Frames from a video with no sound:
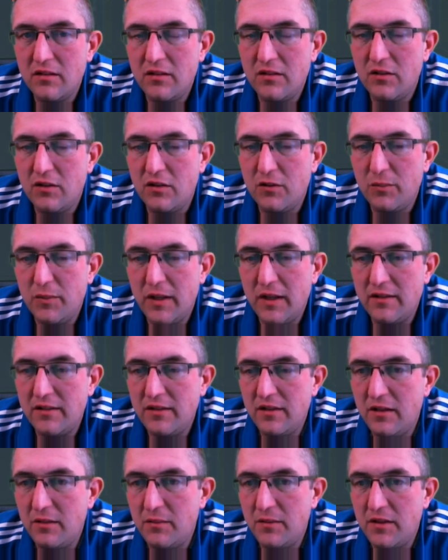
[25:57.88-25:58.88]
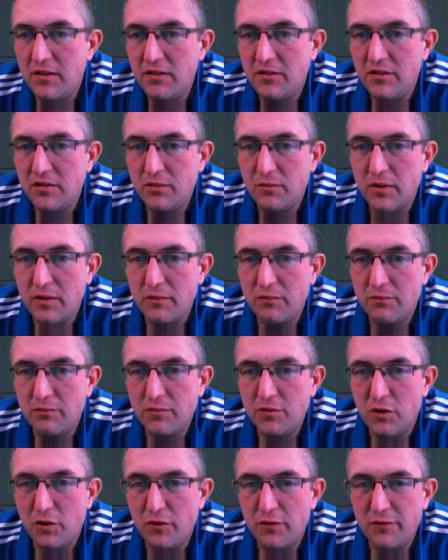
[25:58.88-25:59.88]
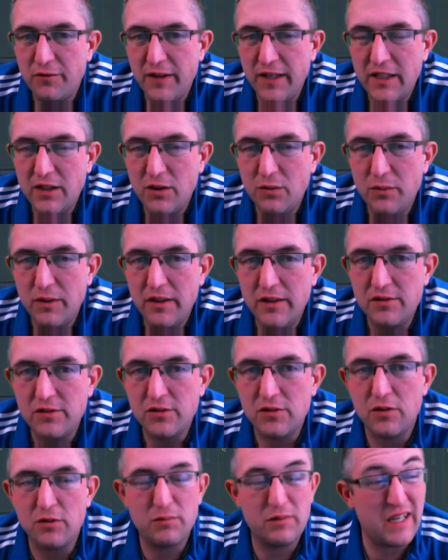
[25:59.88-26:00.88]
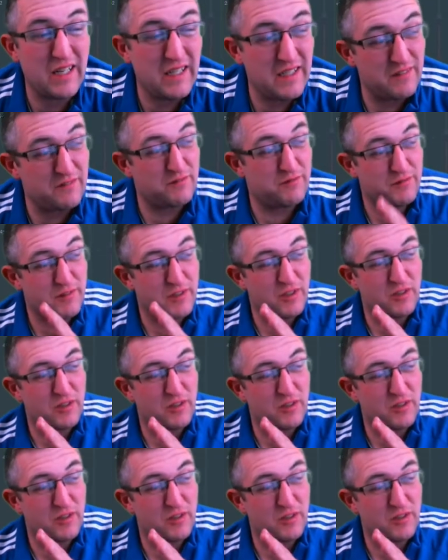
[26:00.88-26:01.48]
Not a bad team, these, and we're sort of fighting away. So kind of